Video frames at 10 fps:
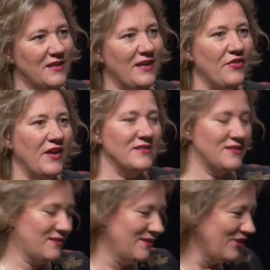Now
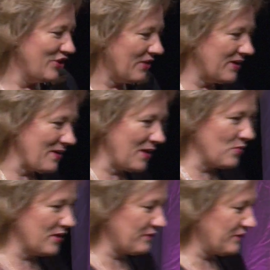that's, you know, I
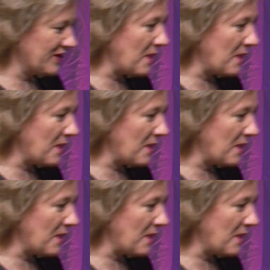work for a